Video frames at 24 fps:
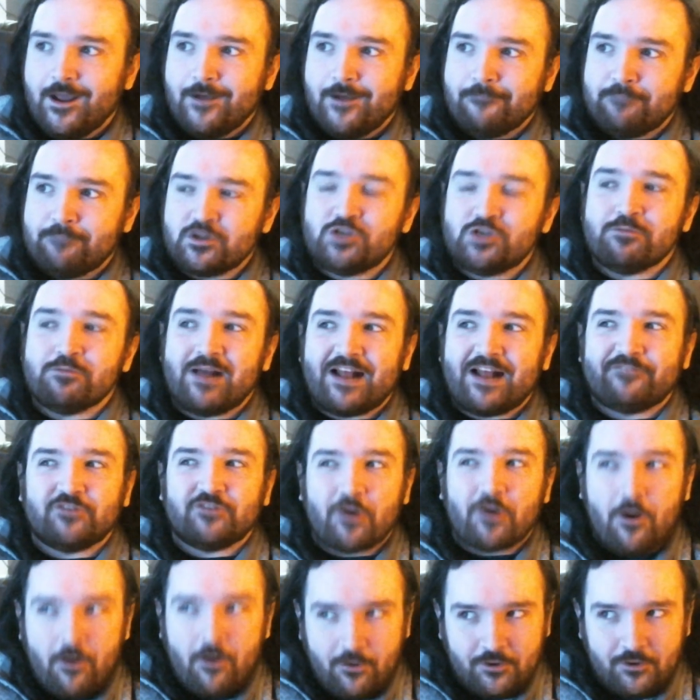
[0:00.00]
but you might have to
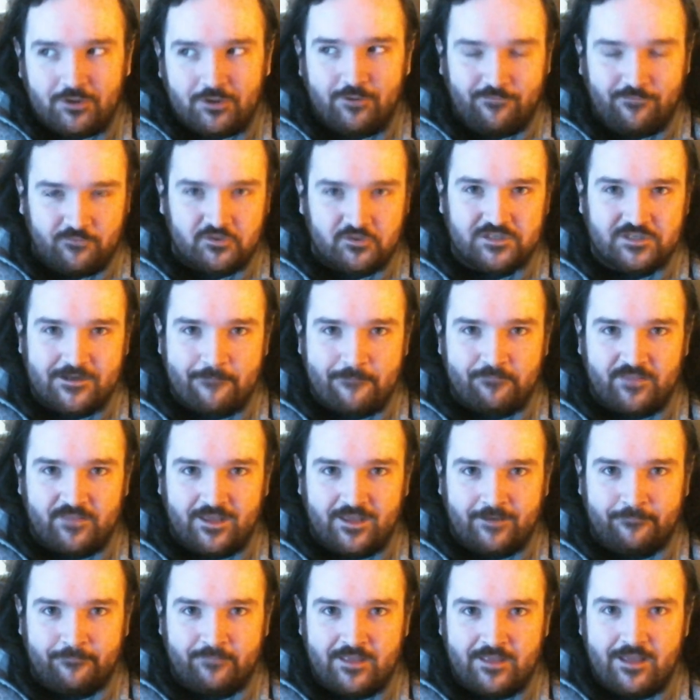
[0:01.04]
argue for
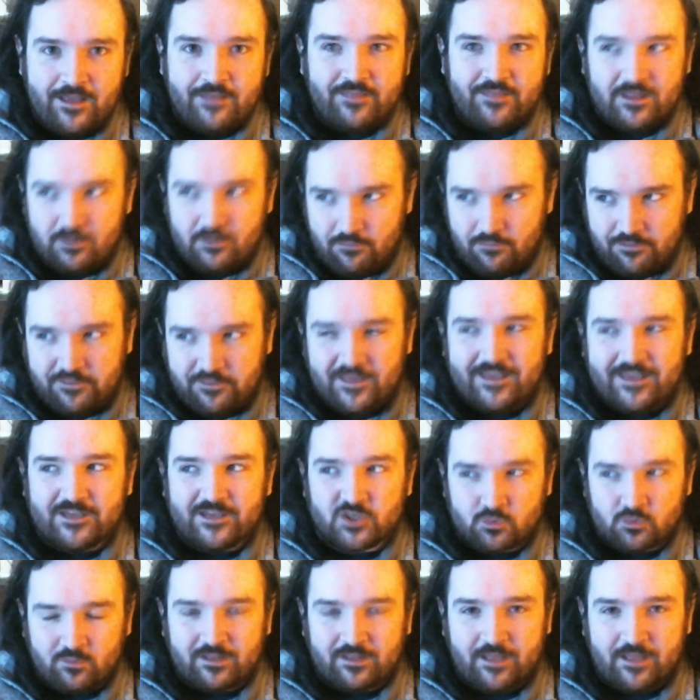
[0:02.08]
something that you think is
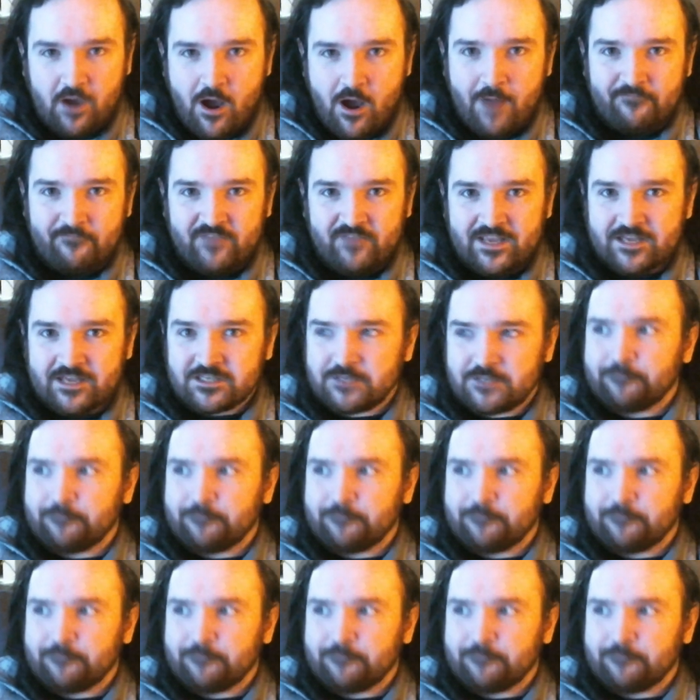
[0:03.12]
really obvious